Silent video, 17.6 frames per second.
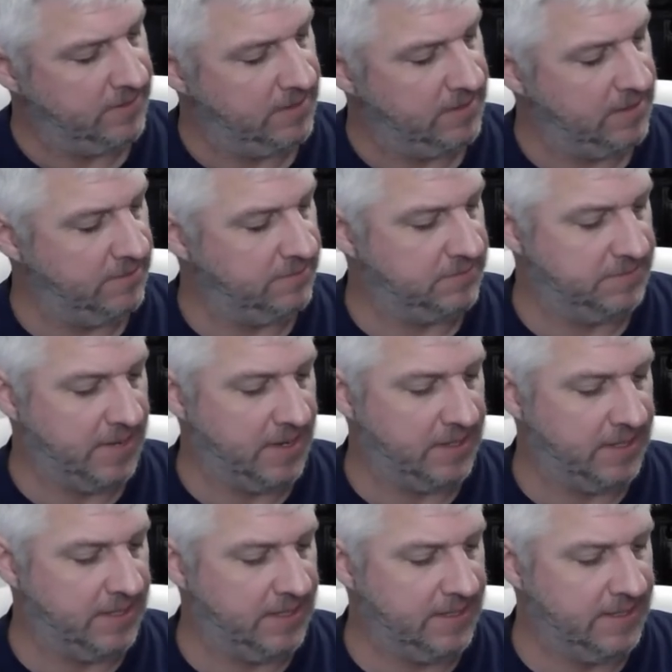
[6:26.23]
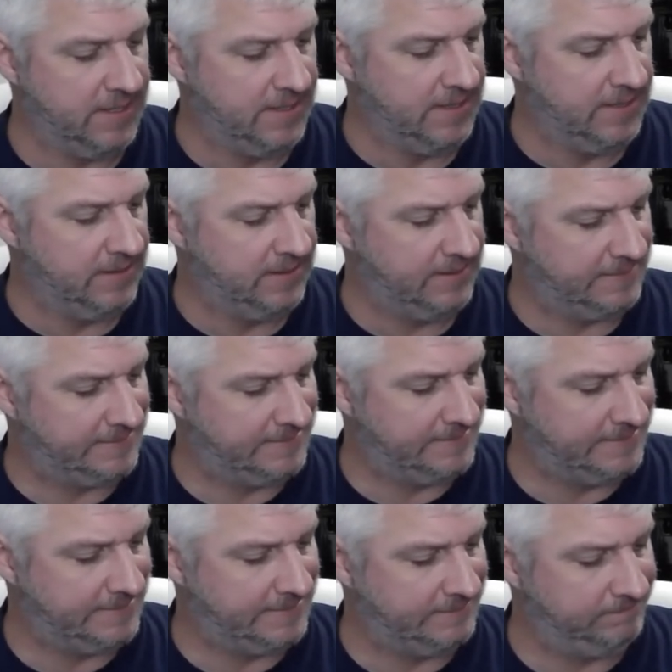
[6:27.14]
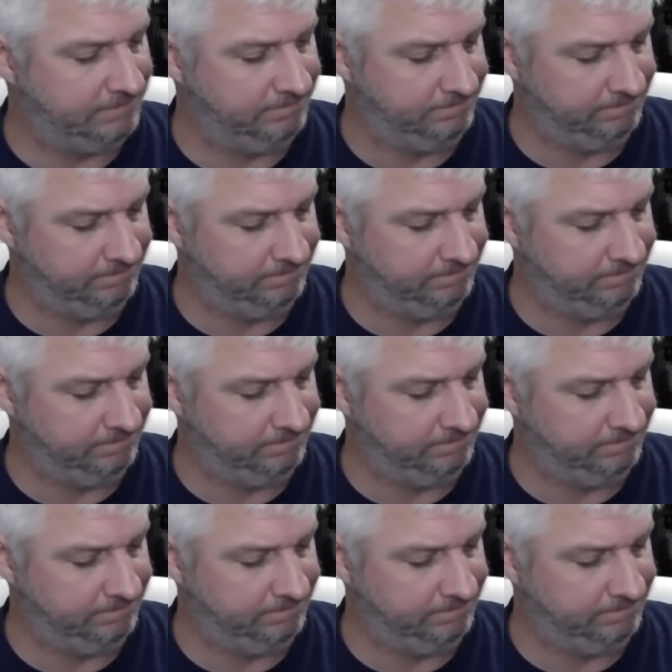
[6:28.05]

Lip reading: that was about it. You